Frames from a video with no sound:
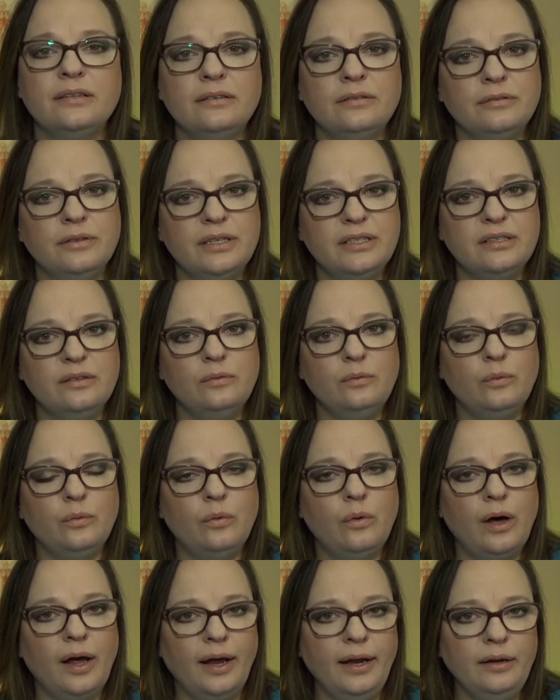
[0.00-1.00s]
the
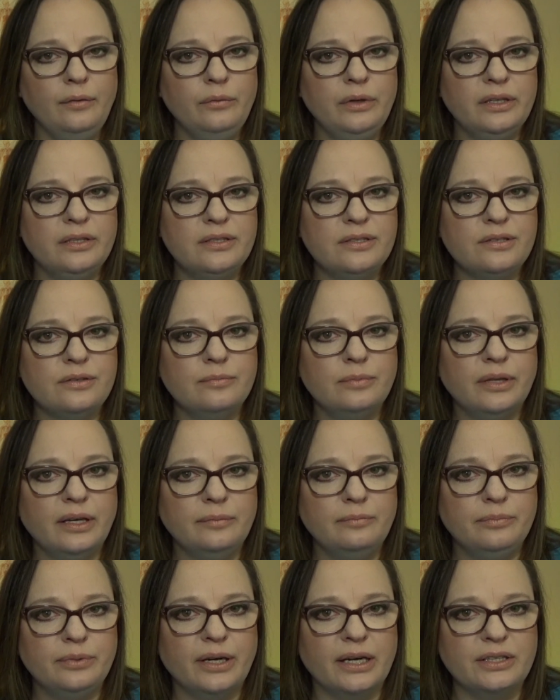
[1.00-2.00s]
reason why we do
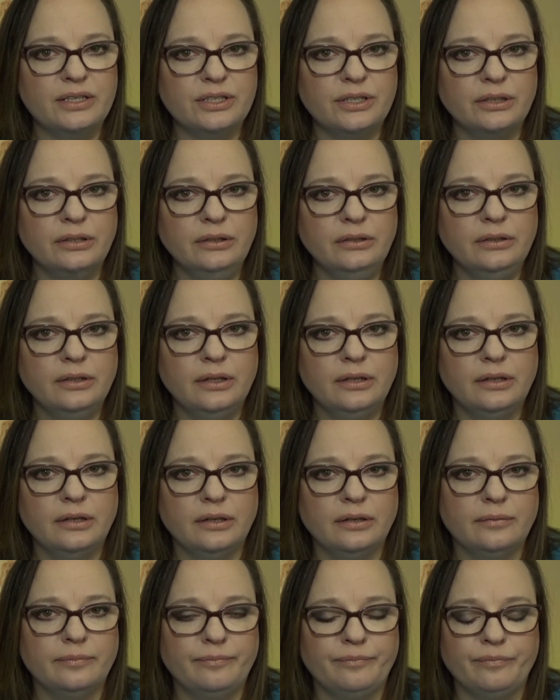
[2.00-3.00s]
blood pressure
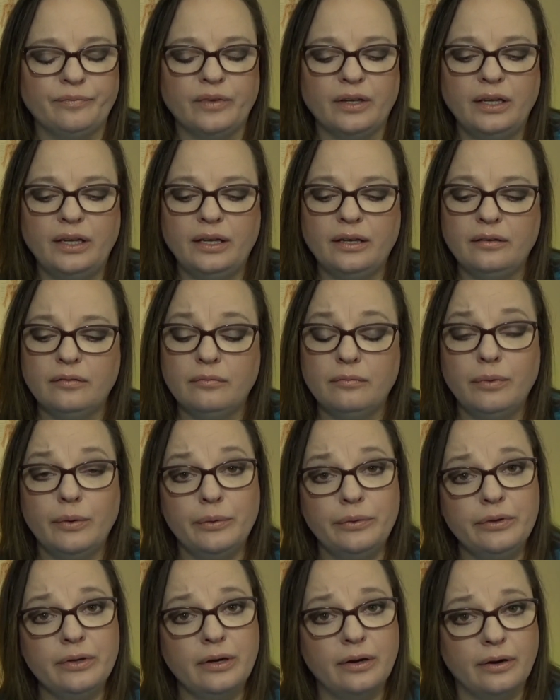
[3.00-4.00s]
in
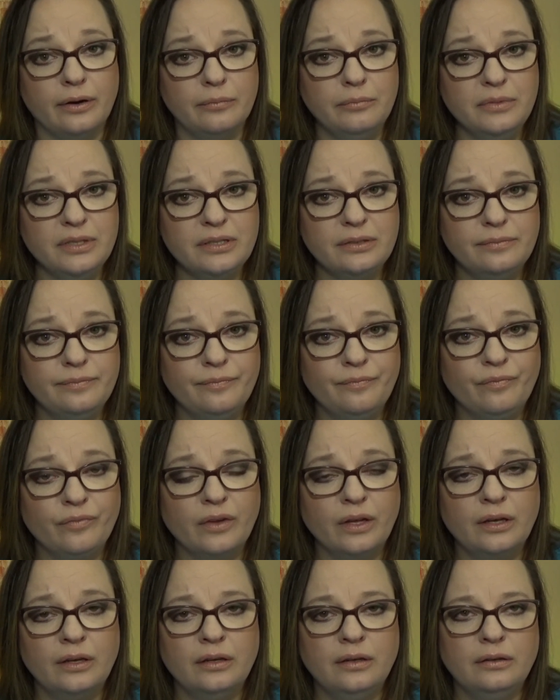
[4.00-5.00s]
both arms,
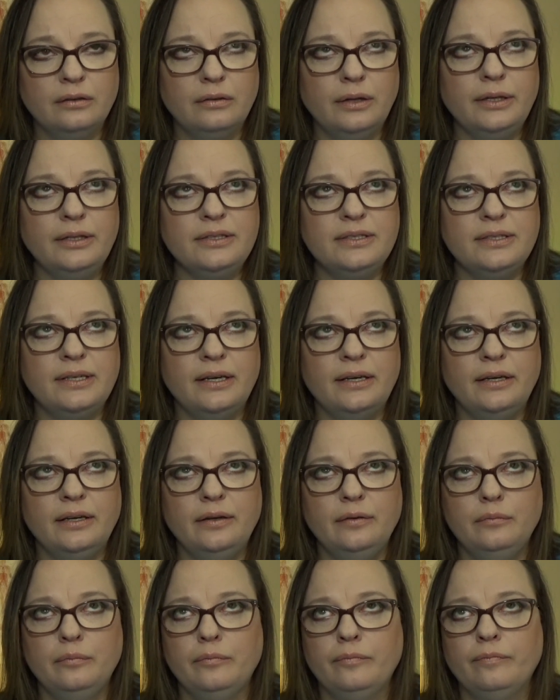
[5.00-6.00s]
let's
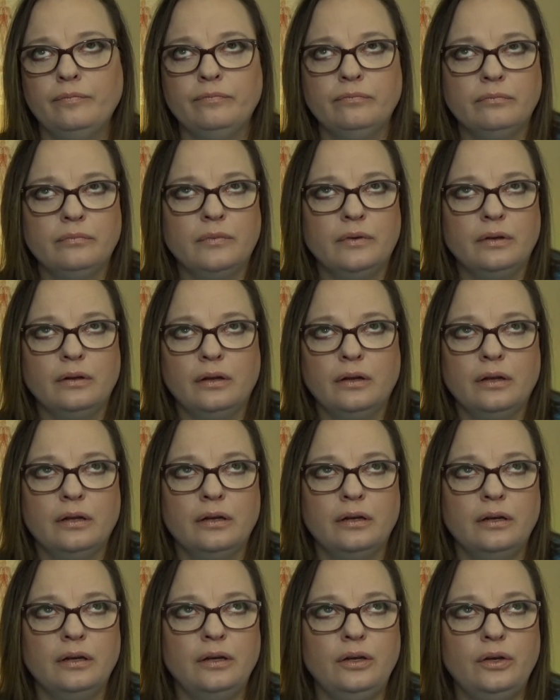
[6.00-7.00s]
say
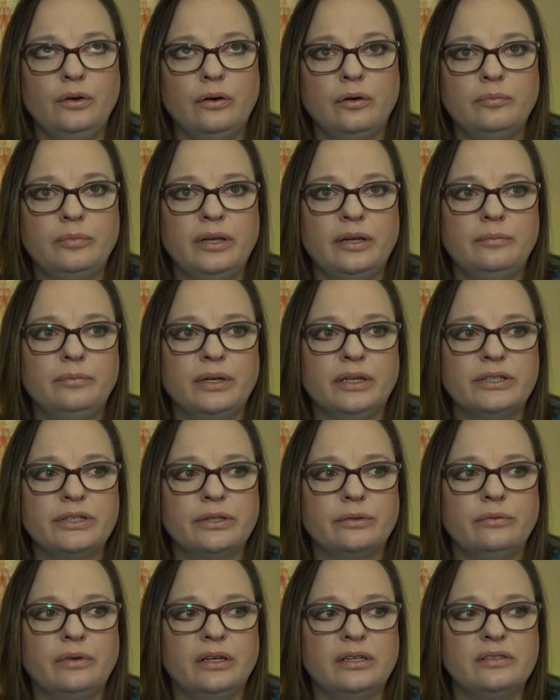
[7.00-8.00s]
your blood
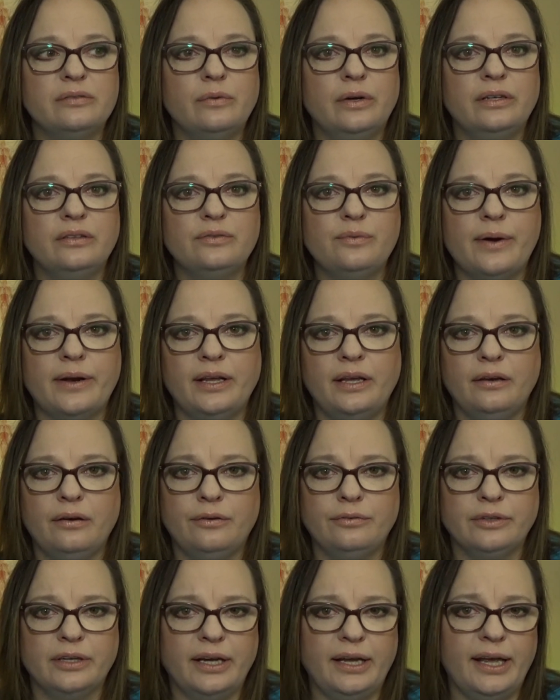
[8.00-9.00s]
pressure was
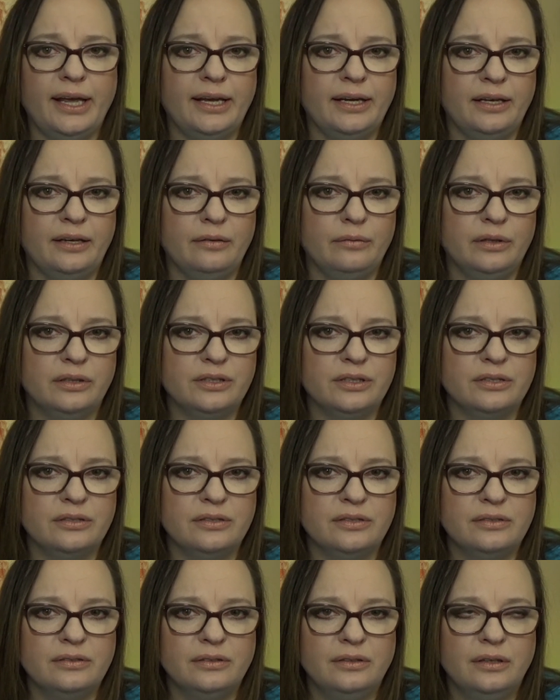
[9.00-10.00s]
120/80, which
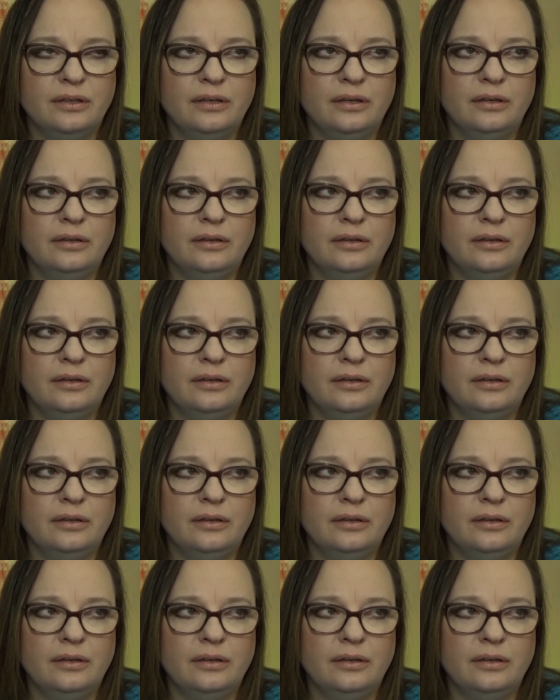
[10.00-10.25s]
is